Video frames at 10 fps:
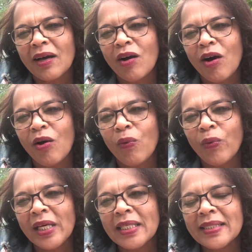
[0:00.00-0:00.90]
are
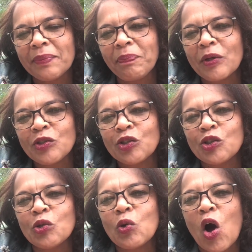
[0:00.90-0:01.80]
we supposed to
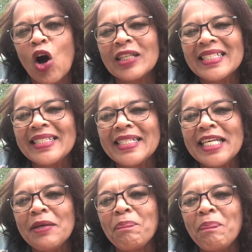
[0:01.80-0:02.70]
do on
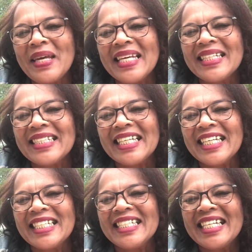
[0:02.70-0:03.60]

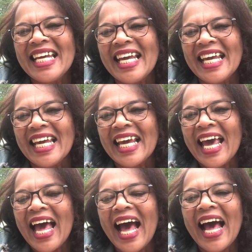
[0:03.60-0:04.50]

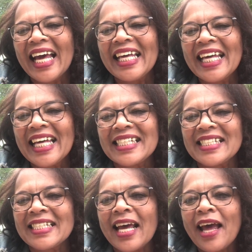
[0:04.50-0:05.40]

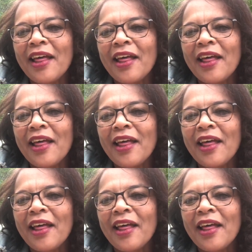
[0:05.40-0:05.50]
CPTD-IS,